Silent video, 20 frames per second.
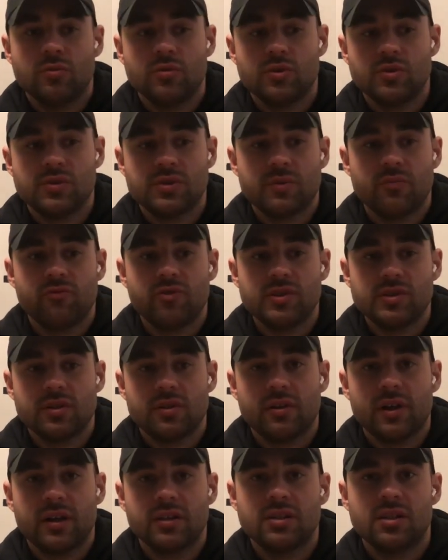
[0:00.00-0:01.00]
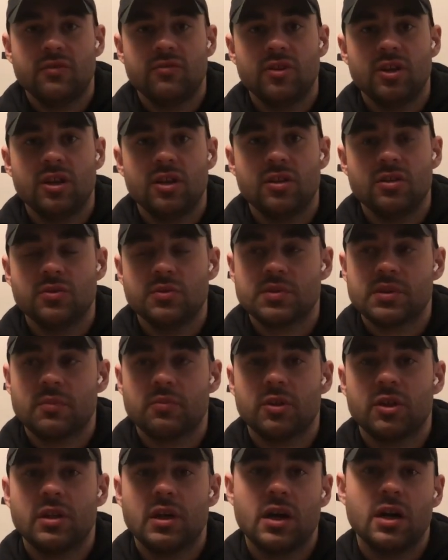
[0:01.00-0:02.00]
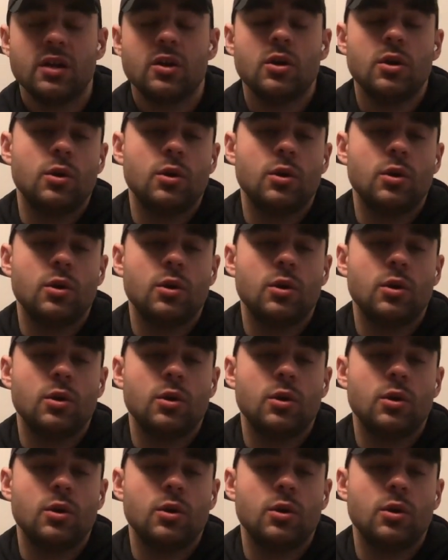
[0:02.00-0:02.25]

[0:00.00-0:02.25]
do some physical activity and do something that